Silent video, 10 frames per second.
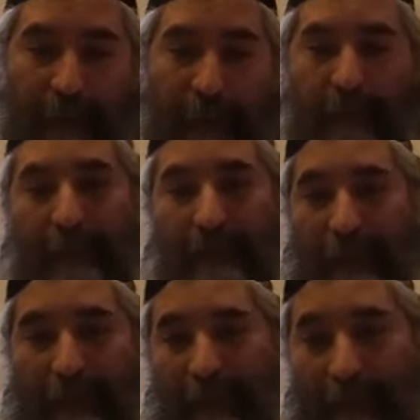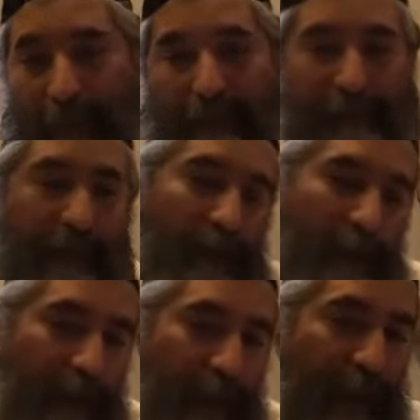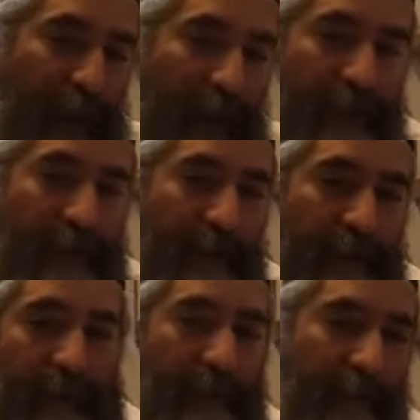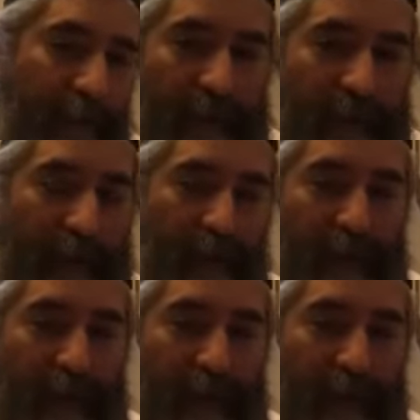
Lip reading: And if that's the case, then your tefillah doesn't